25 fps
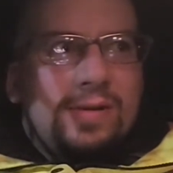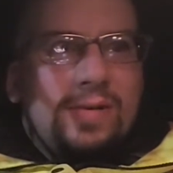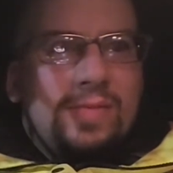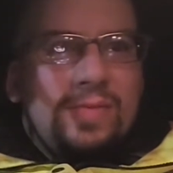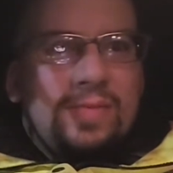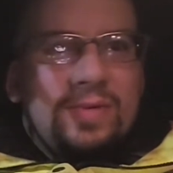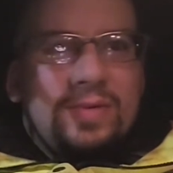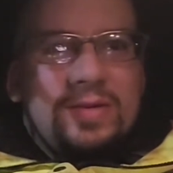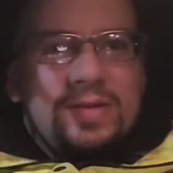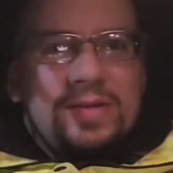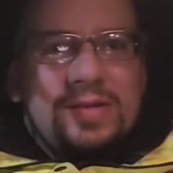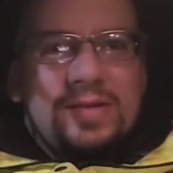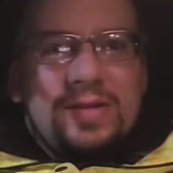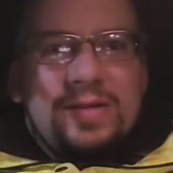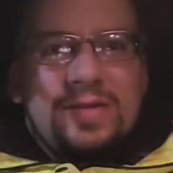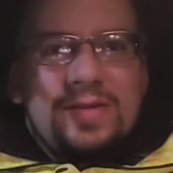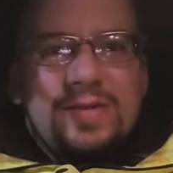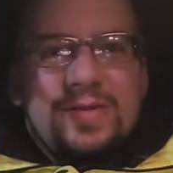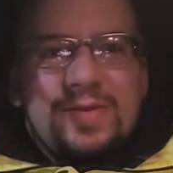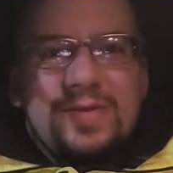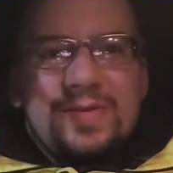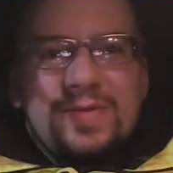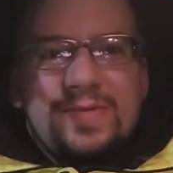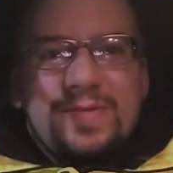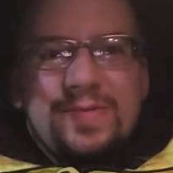I want to say
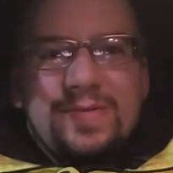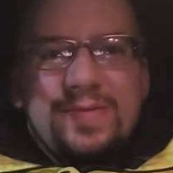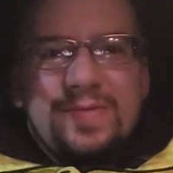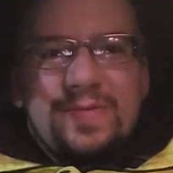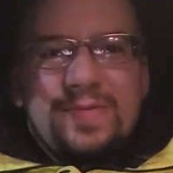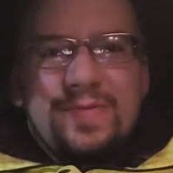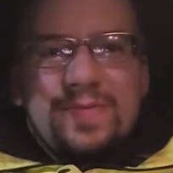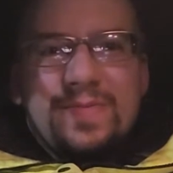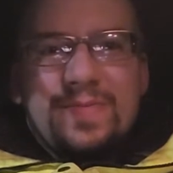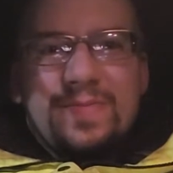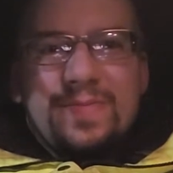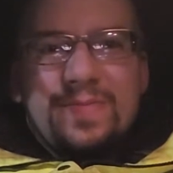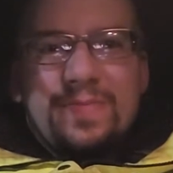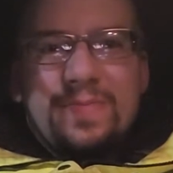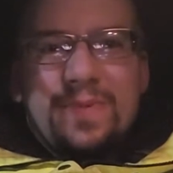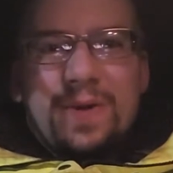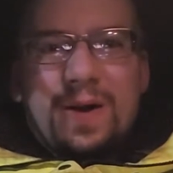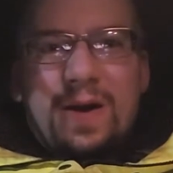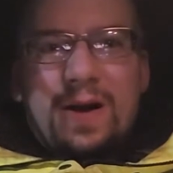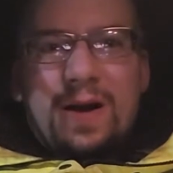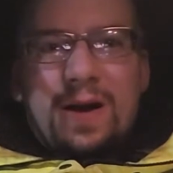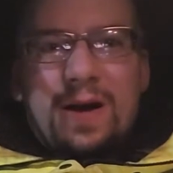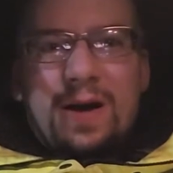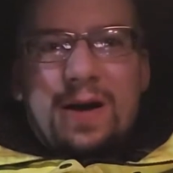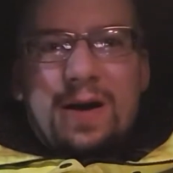
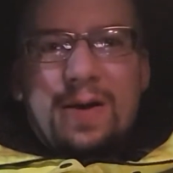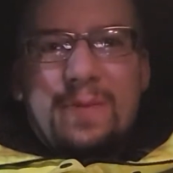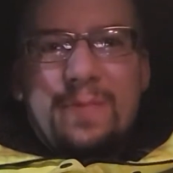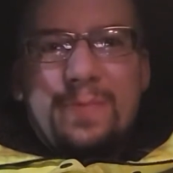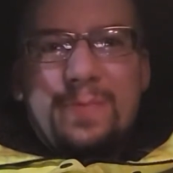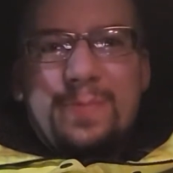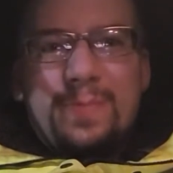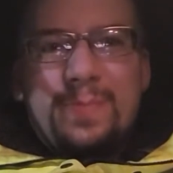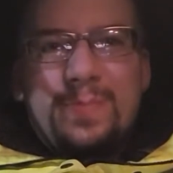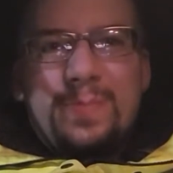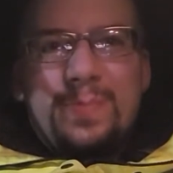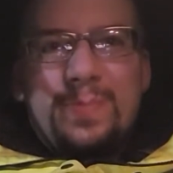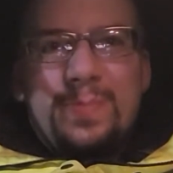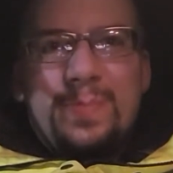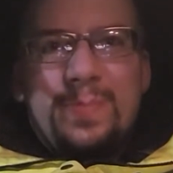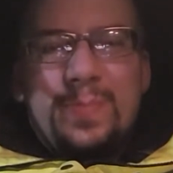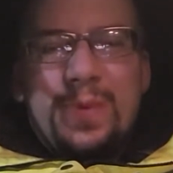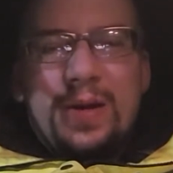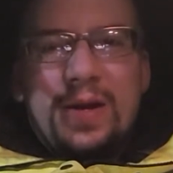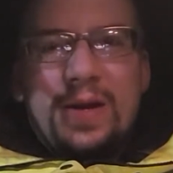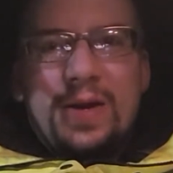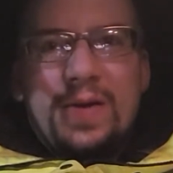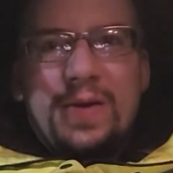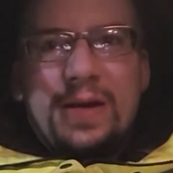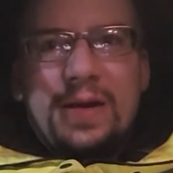
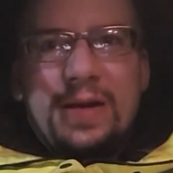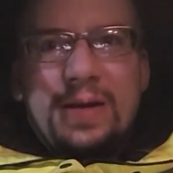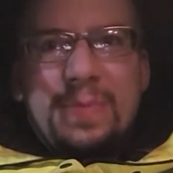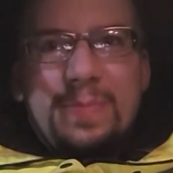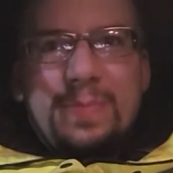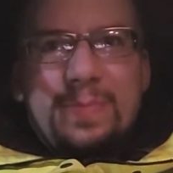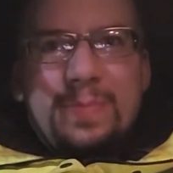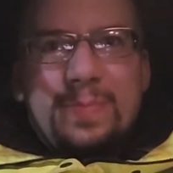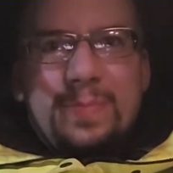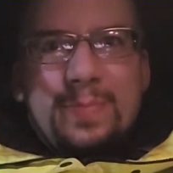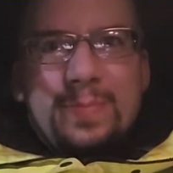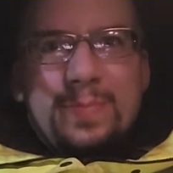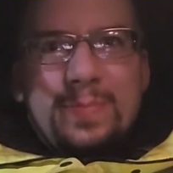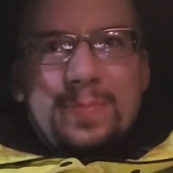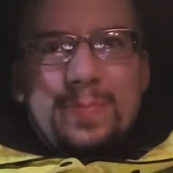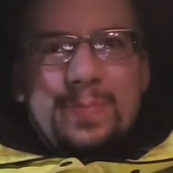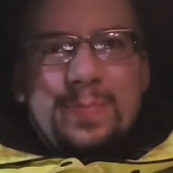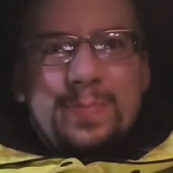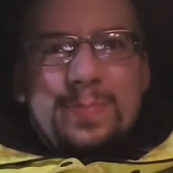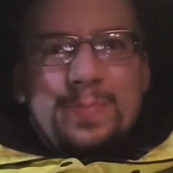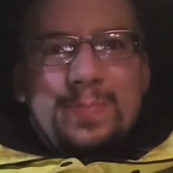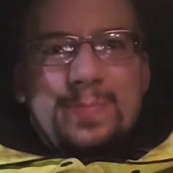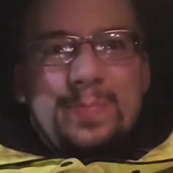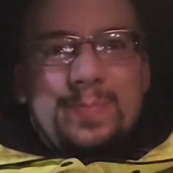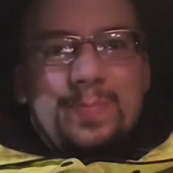strawberry,
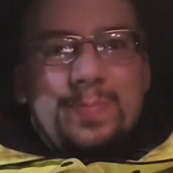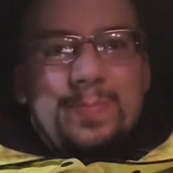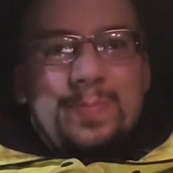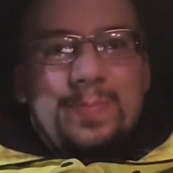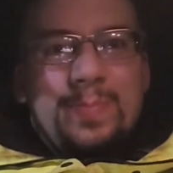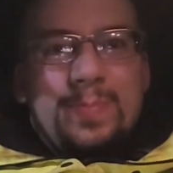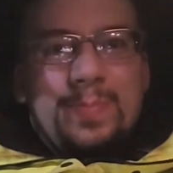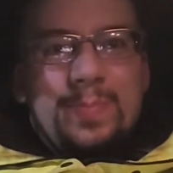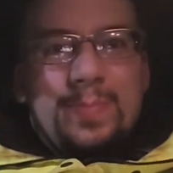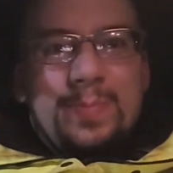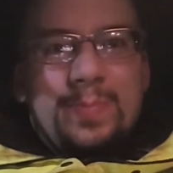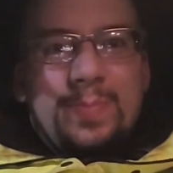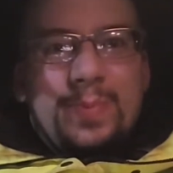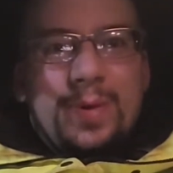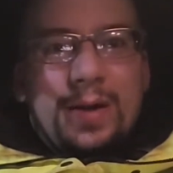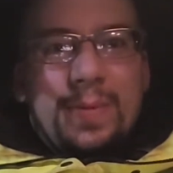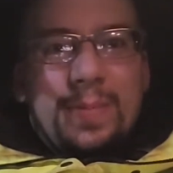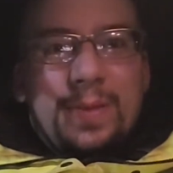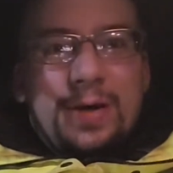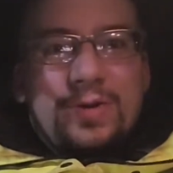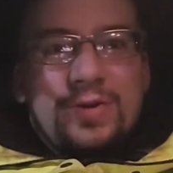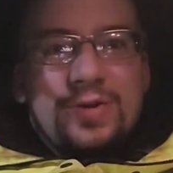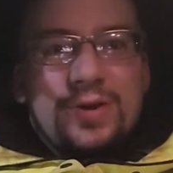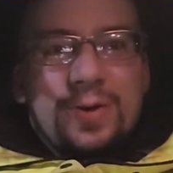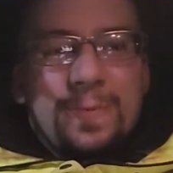but
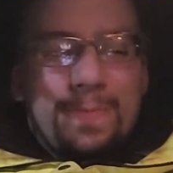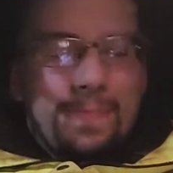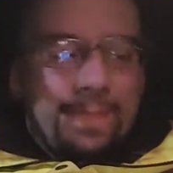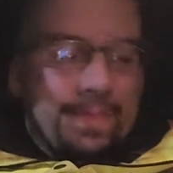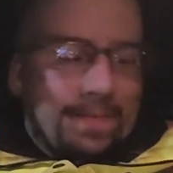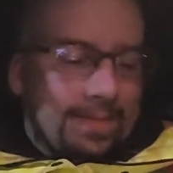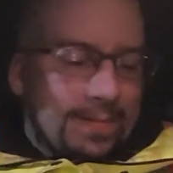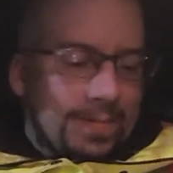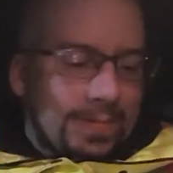I'm not sure.